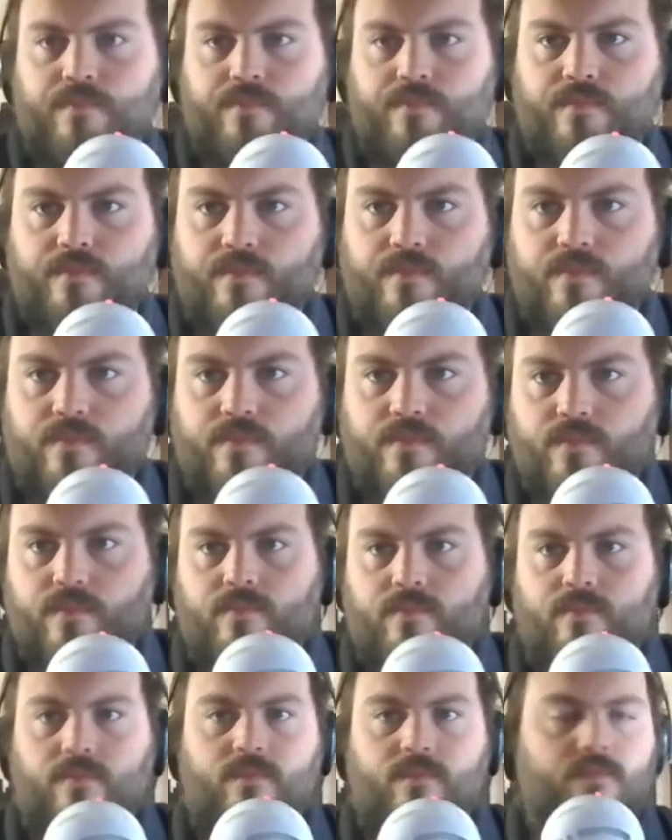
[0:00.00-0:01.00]

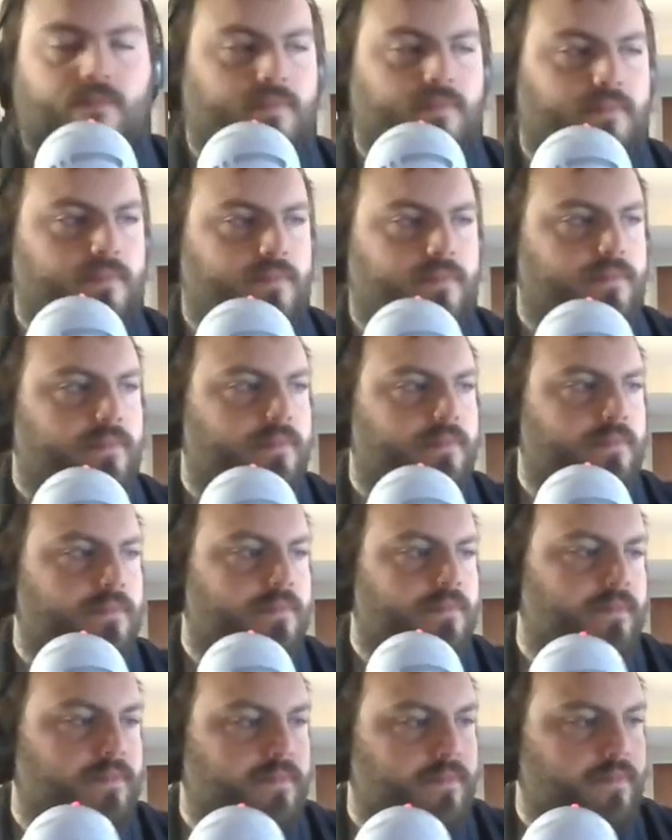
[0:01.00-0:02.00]

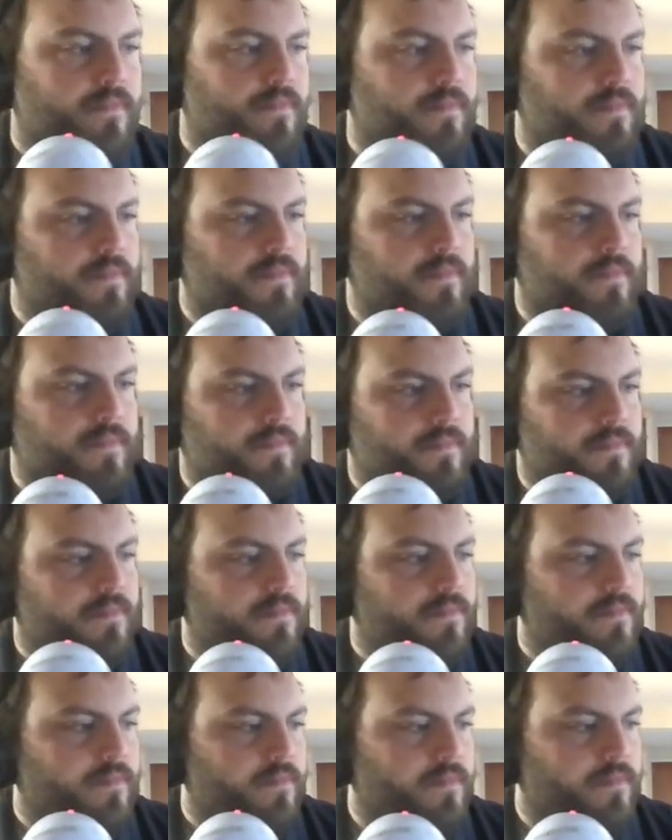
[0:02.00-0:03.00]

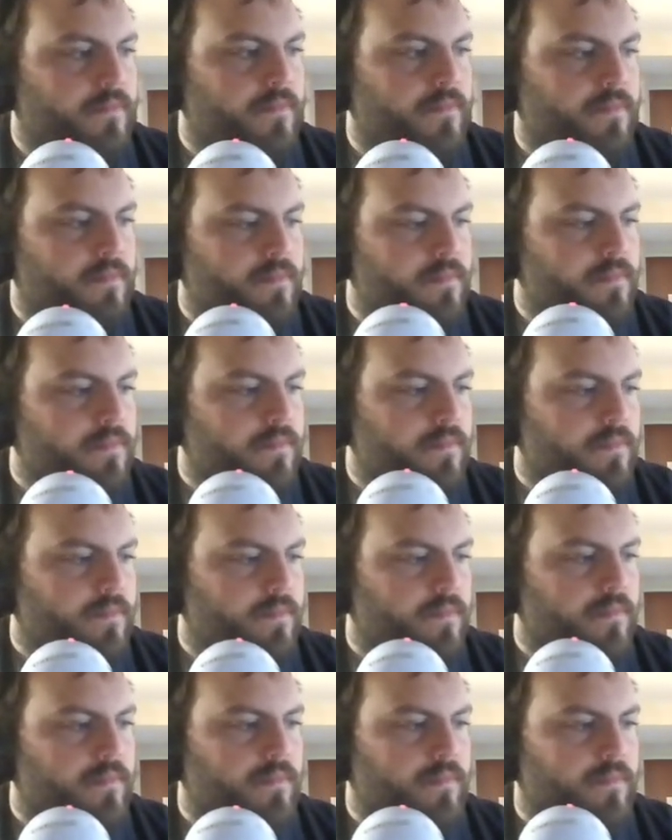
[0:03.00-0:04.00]

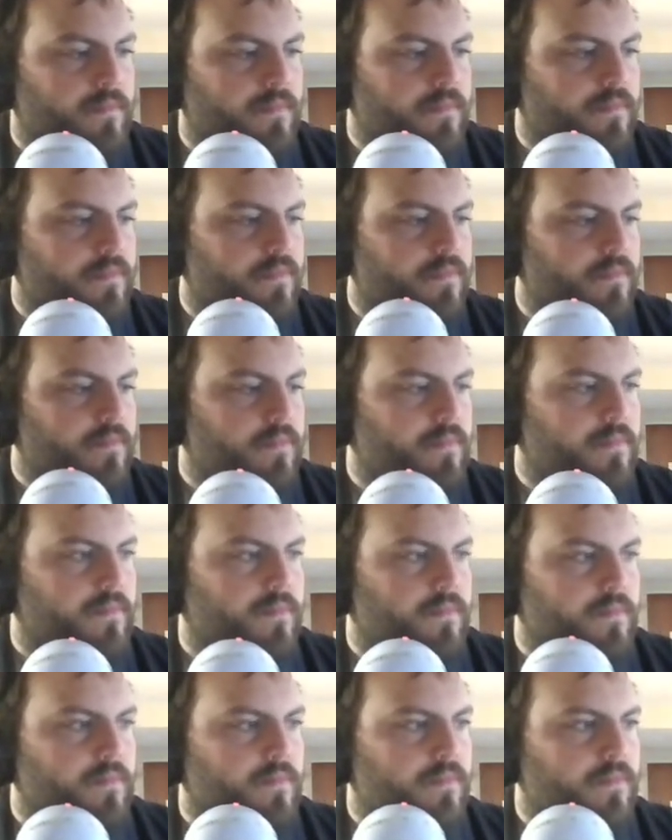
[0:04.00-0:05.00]

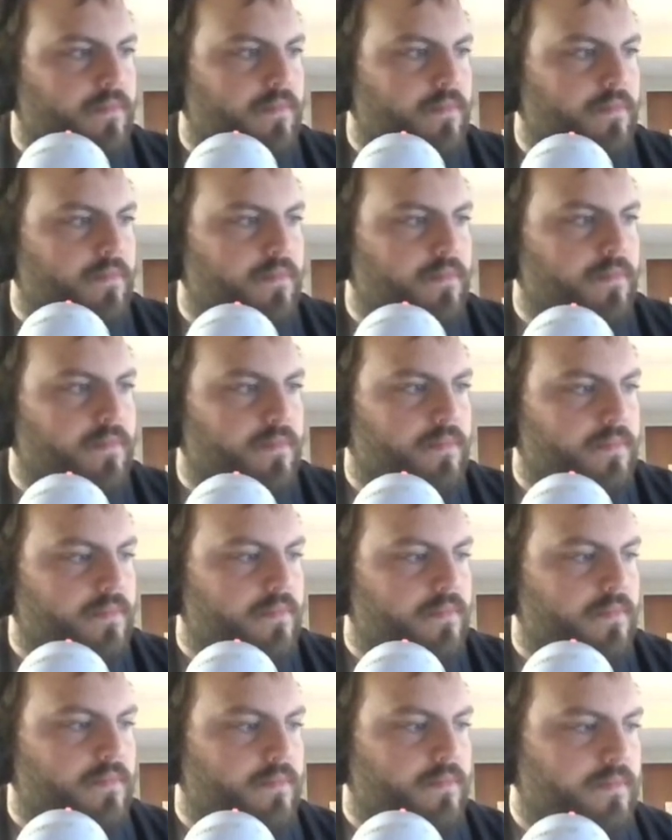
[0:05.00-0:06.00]

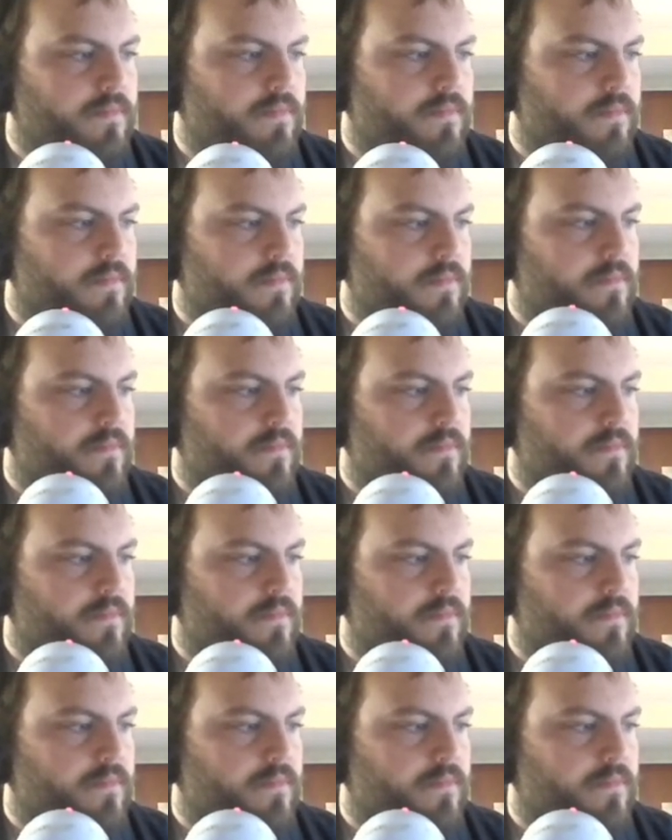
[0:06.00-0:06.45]
[no speech]